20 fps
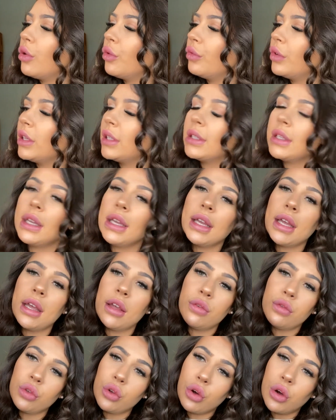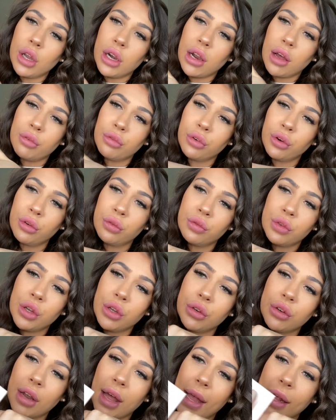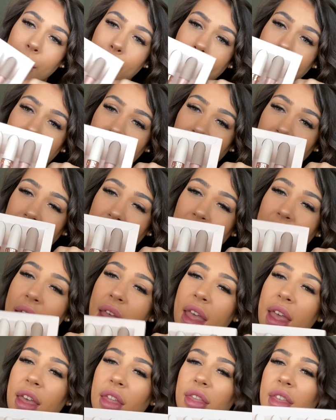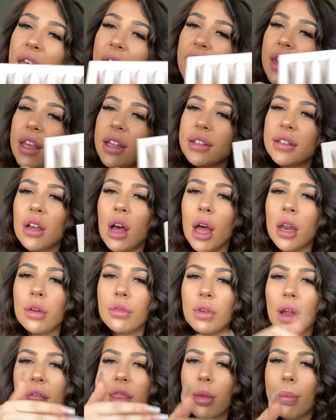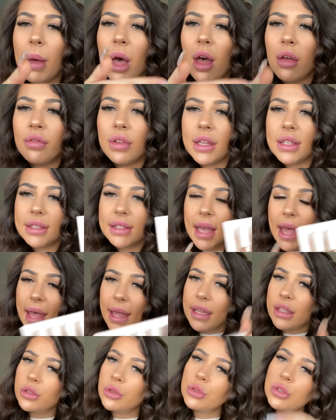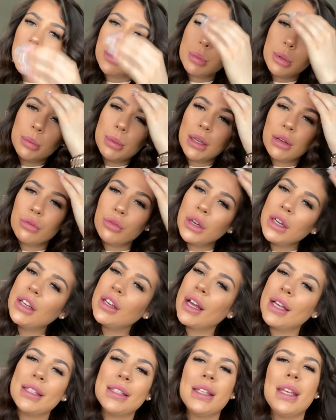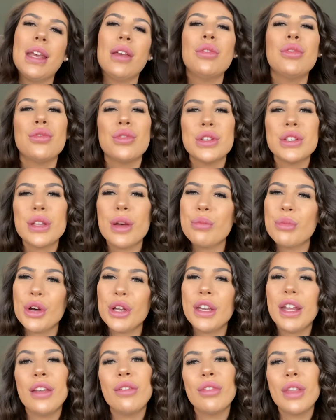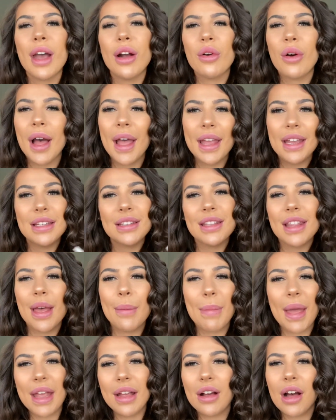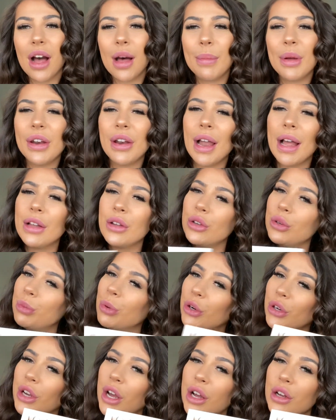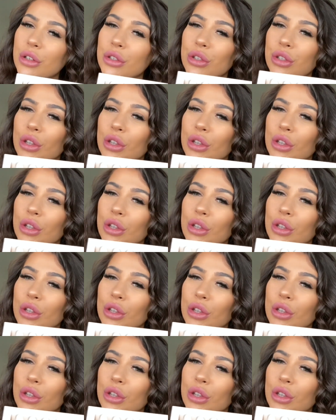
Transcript: obviously if you're a lover of nude like me, then it's kind of like the perfect set. It's also probably a really nice gift for someone if they're quite into their makeup and like good products.